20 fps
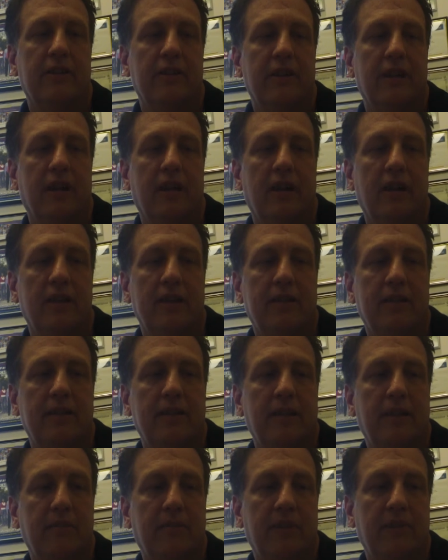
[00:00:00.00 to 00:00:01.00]
Uh, to
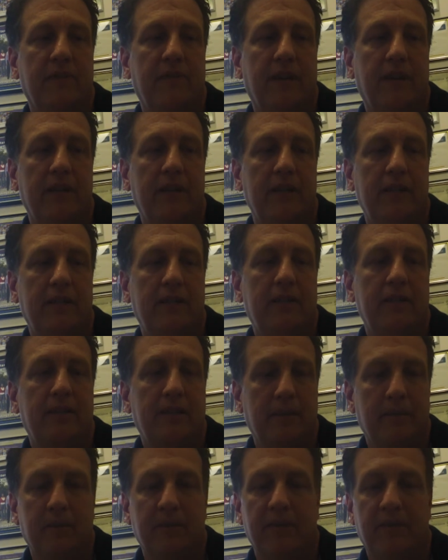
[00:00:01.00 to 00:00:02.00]
simplify it, just to
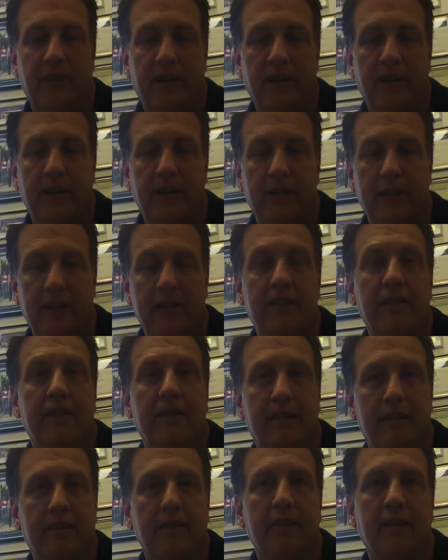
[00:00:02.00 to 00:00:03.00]
simplify it, and it's a,
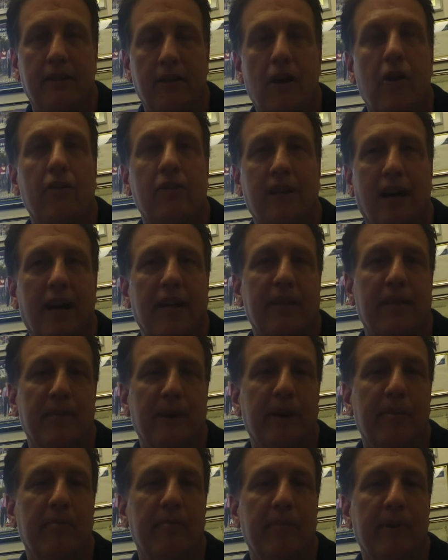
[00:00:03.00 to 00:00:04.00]
a, long
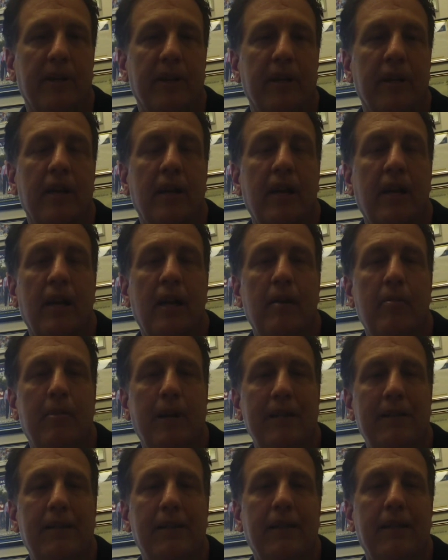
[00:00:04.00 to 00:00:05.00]
document, but
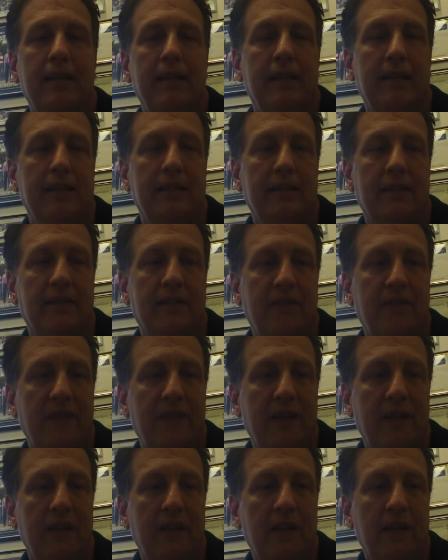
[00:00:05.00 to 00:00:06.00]
basically it's a
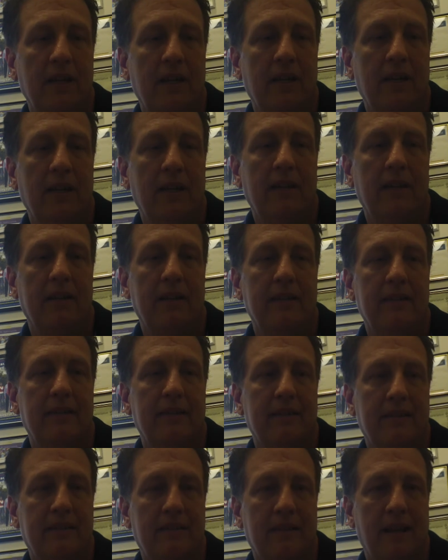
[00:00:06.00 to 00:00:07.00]
fee that is
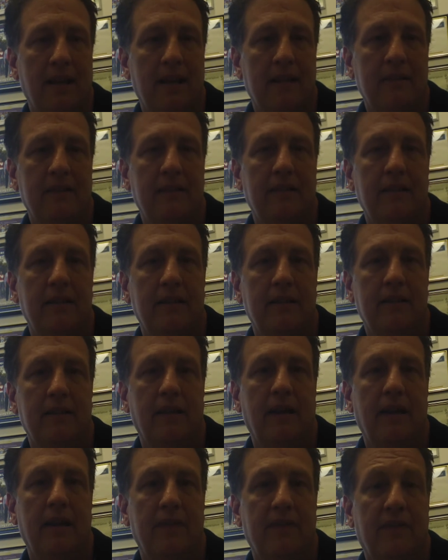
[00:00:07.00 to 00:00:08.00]
assessed
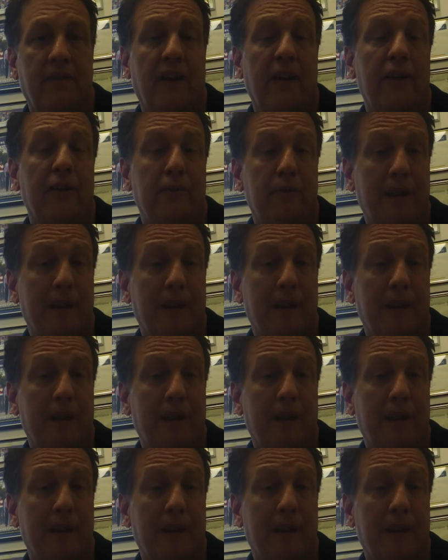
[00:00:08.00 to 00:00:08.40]
to have fire